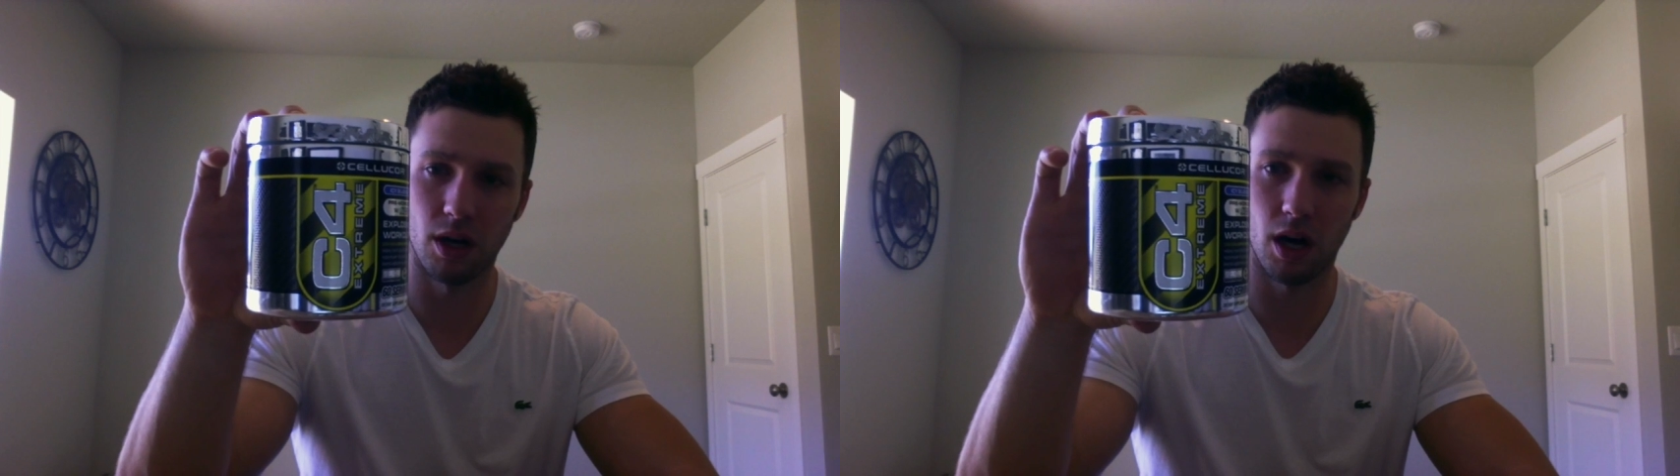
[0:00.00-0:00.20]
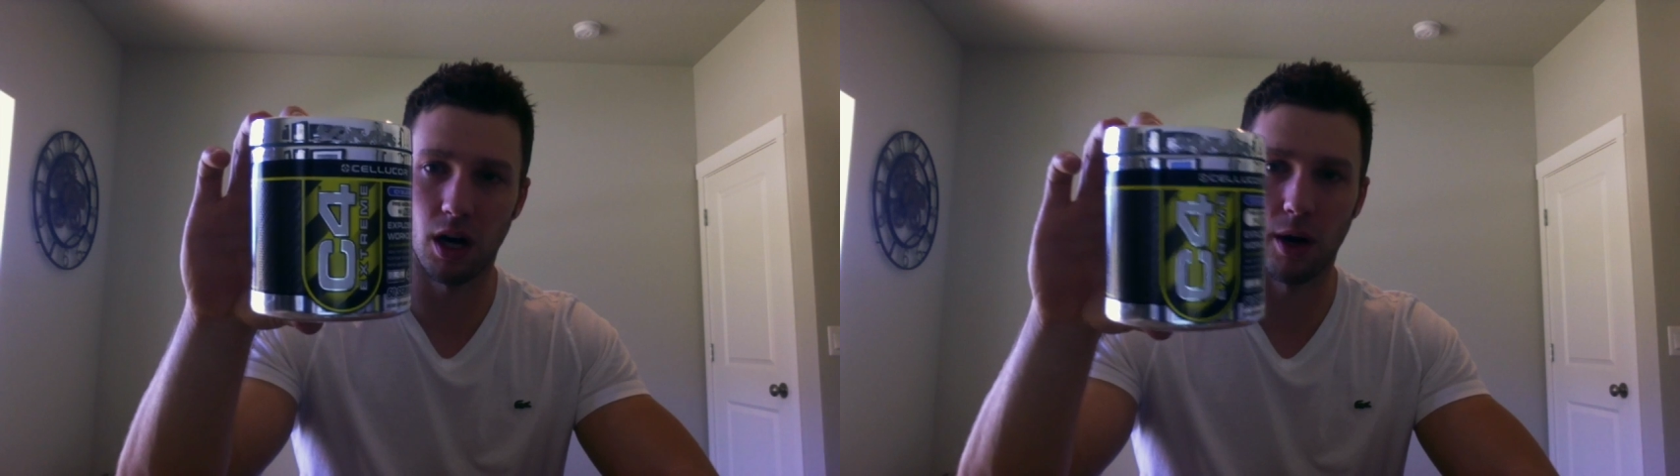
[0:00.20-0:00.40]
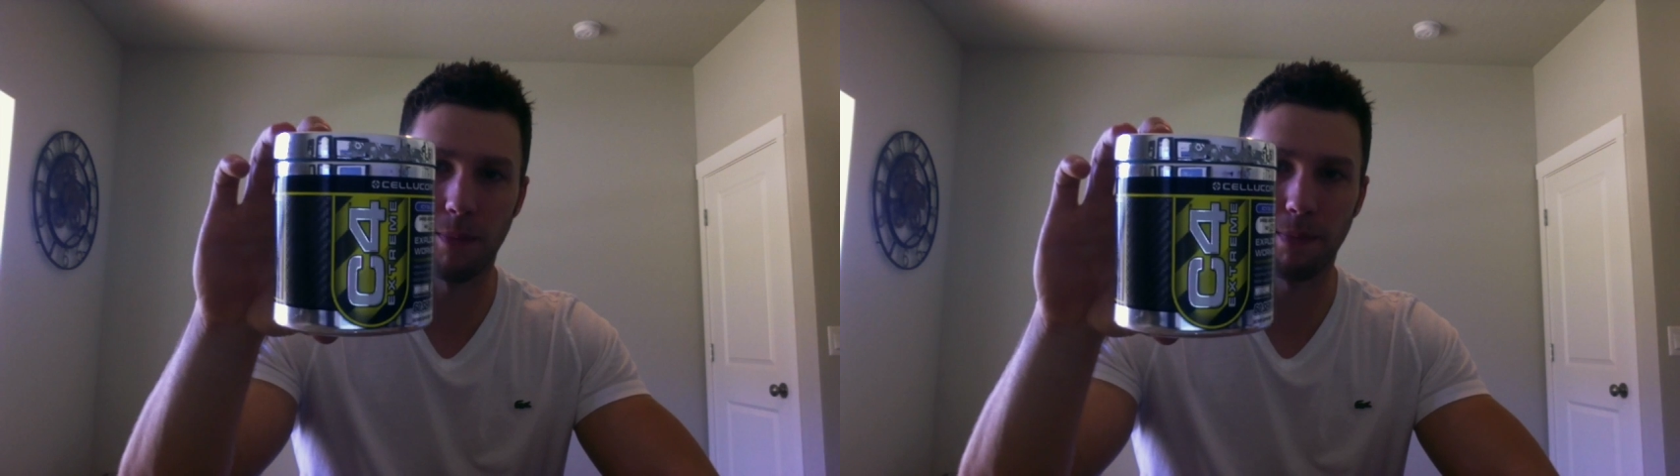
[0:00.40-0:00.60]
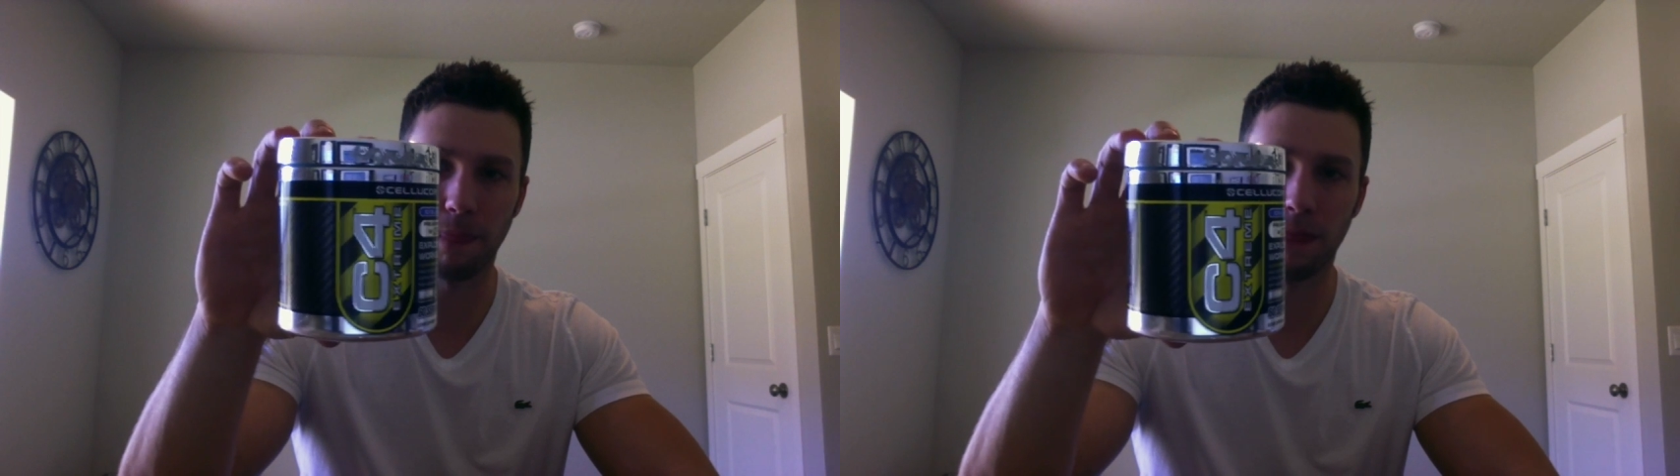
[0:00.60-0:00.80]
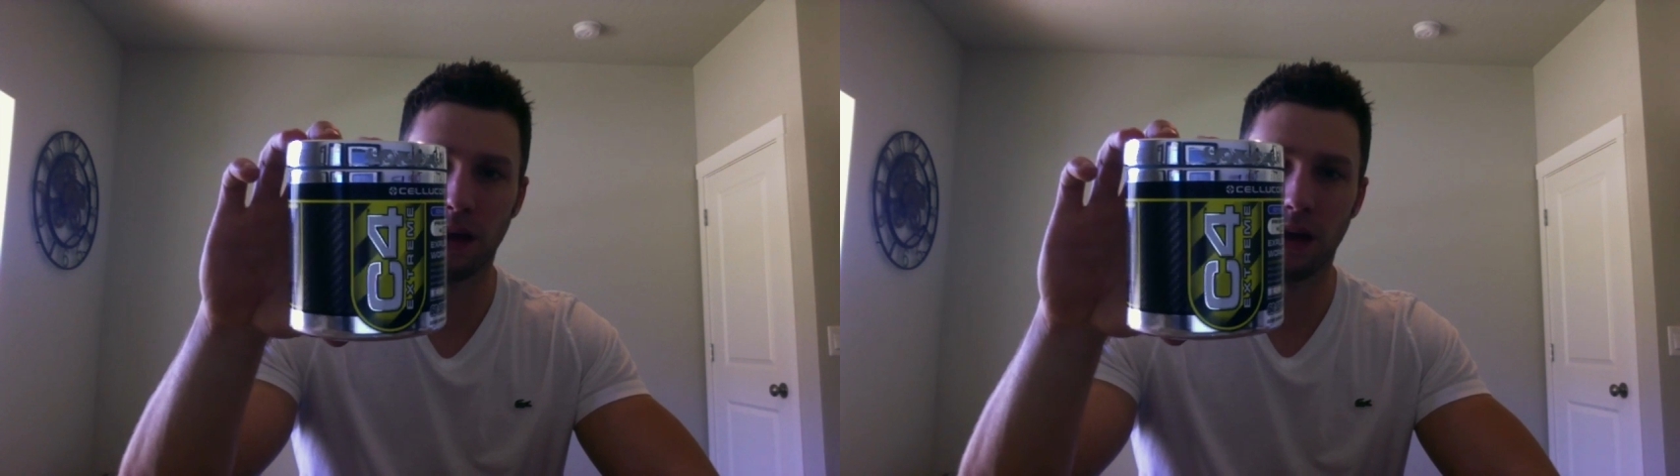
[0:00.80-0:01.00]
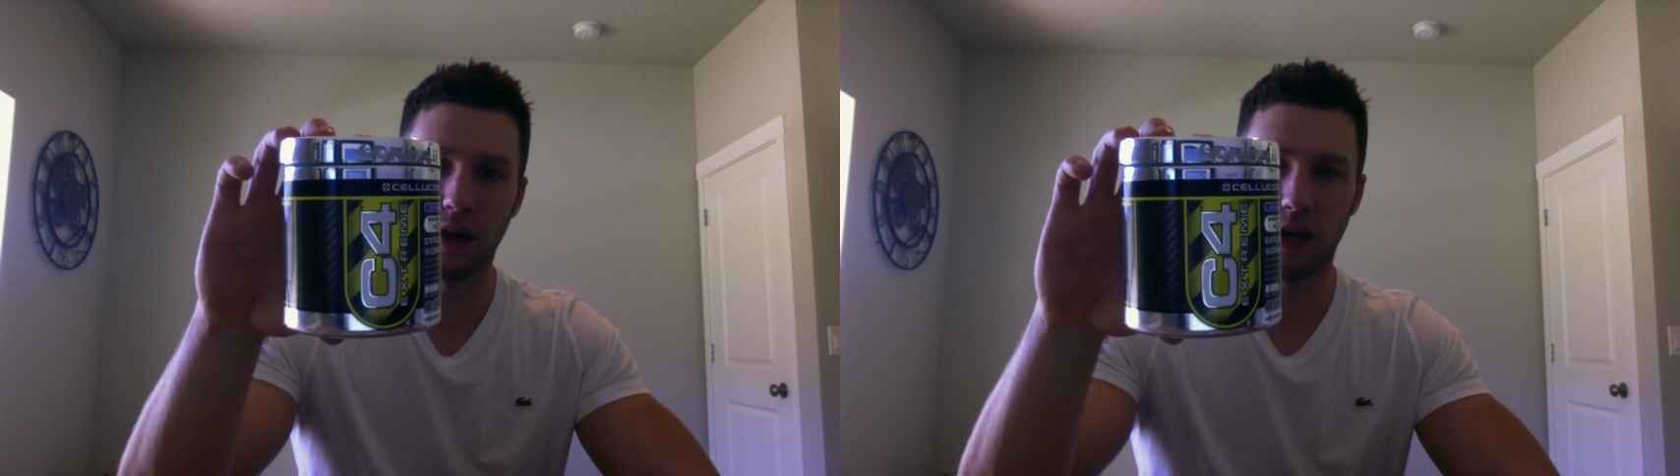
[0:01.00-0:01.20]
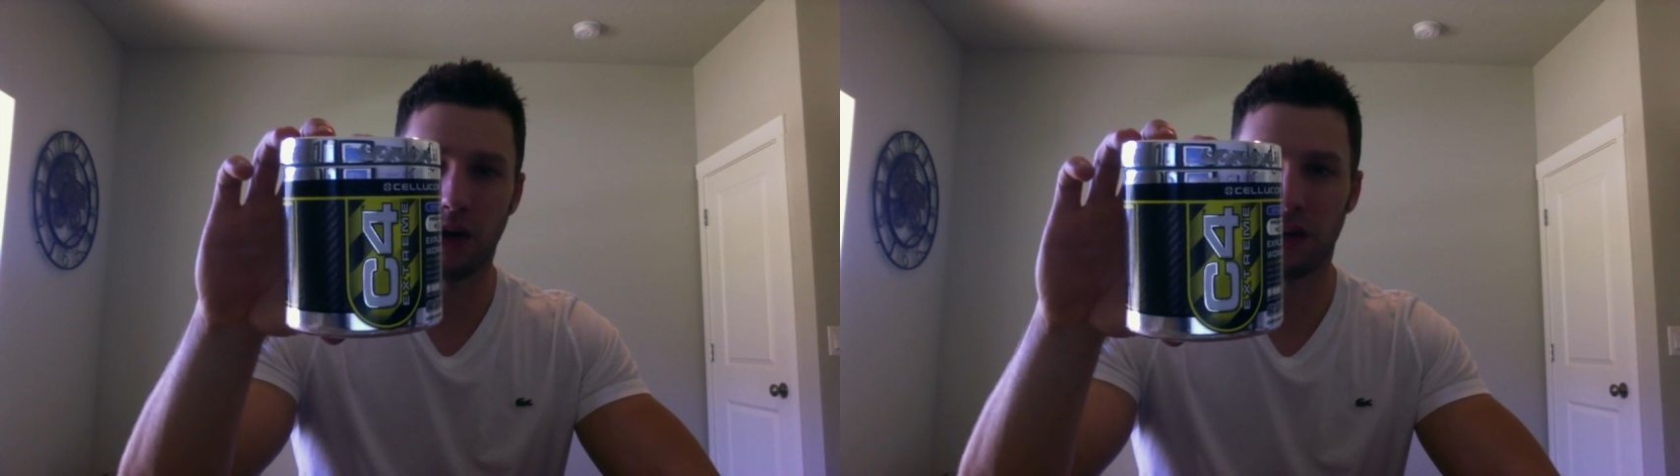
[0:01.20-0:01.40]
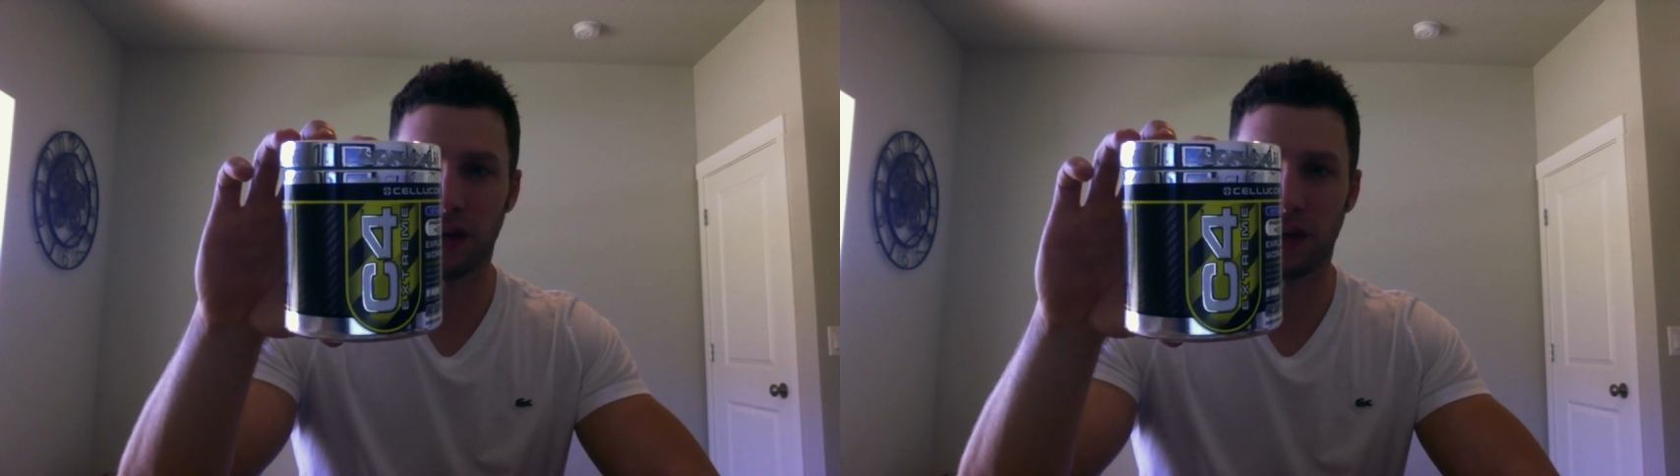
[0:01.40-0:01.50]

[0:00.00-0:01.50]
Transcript: You know,